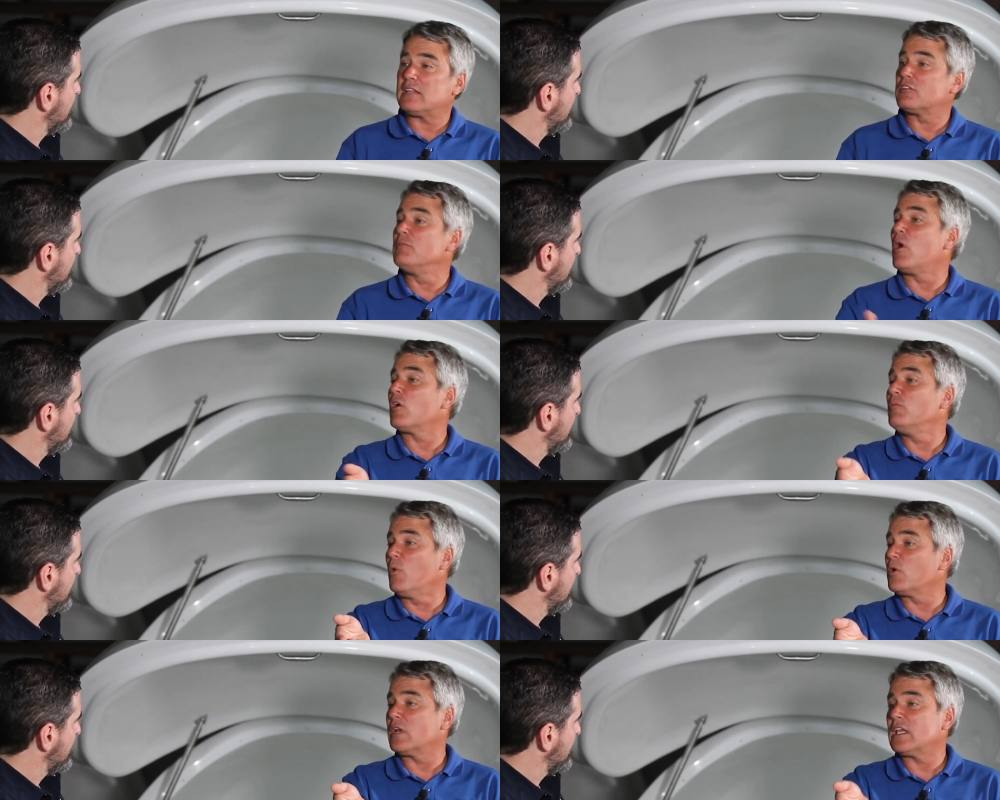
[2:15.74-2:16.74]
Speaker 1: tomorrow
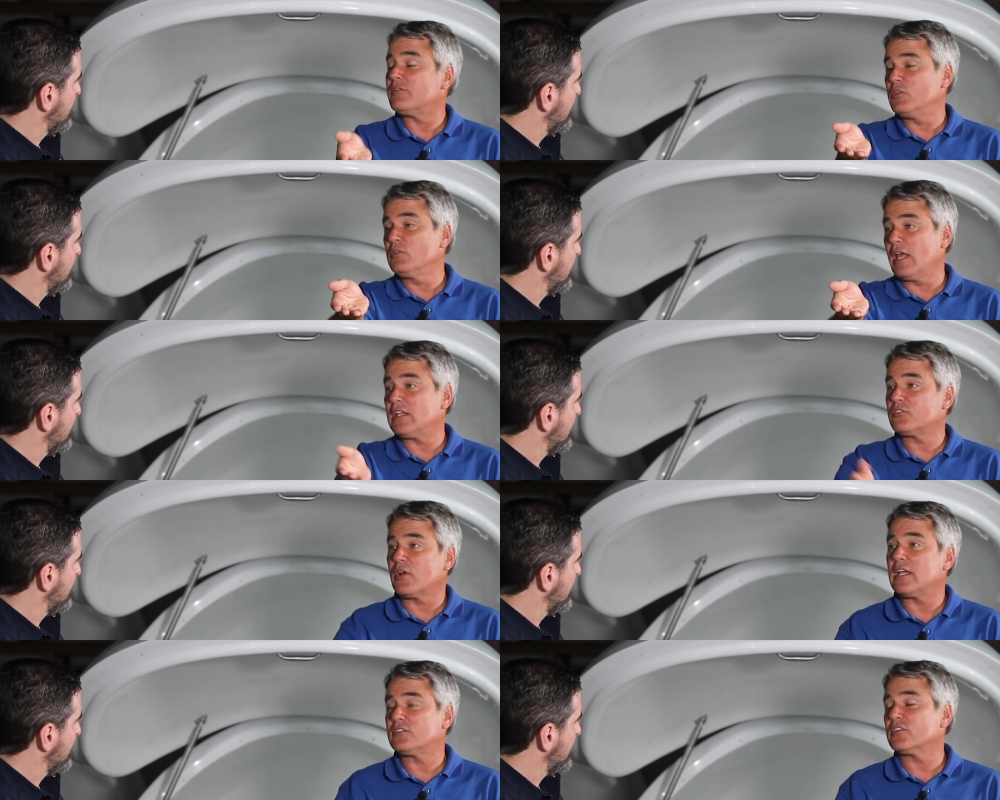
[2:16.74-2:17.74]
morning, if you let it
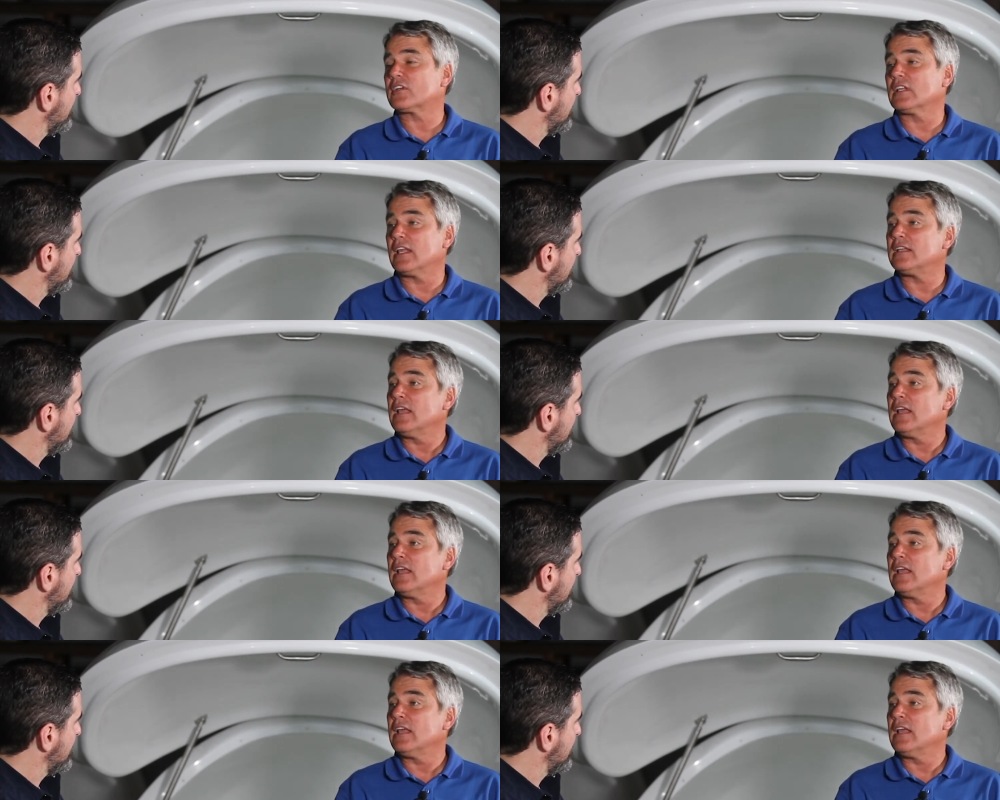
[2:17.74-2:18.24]
try and circulate